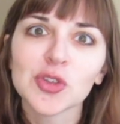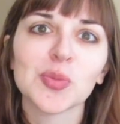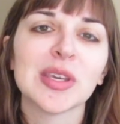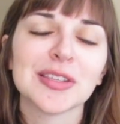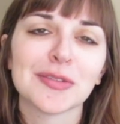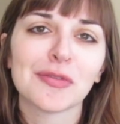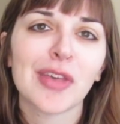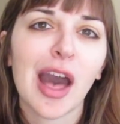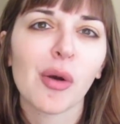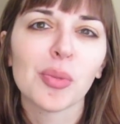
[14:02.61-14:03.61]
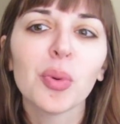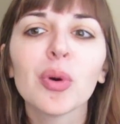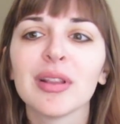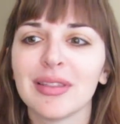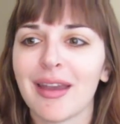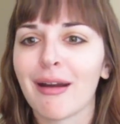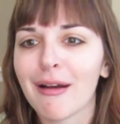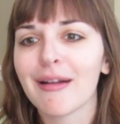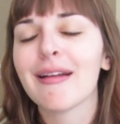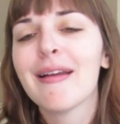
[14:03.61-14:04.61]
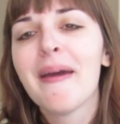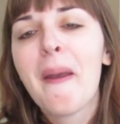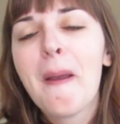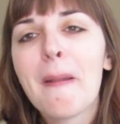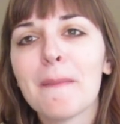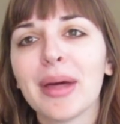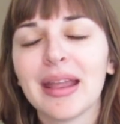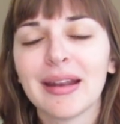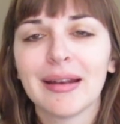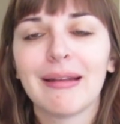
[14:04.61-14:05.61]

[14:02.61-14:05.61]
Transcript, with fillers: just because of how important they are, but